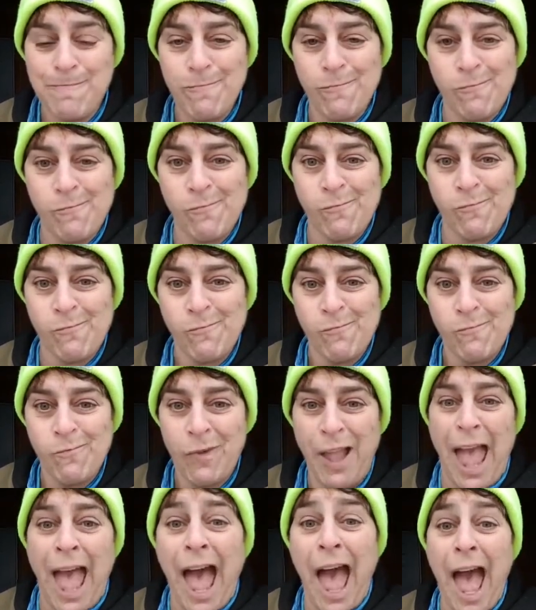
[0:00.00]

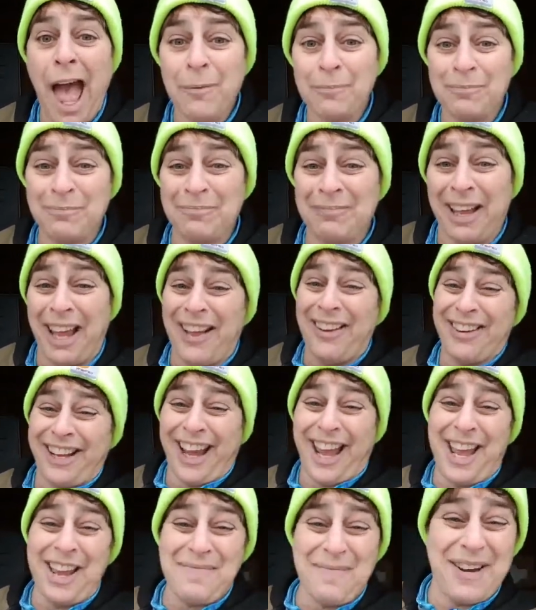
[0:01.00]

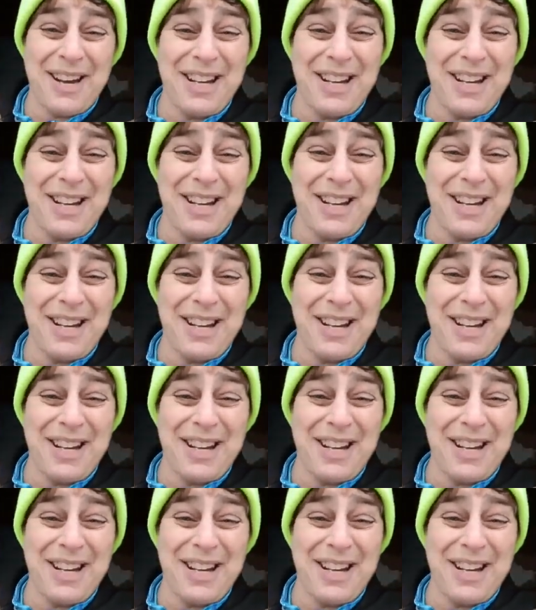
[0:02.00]
Okay, but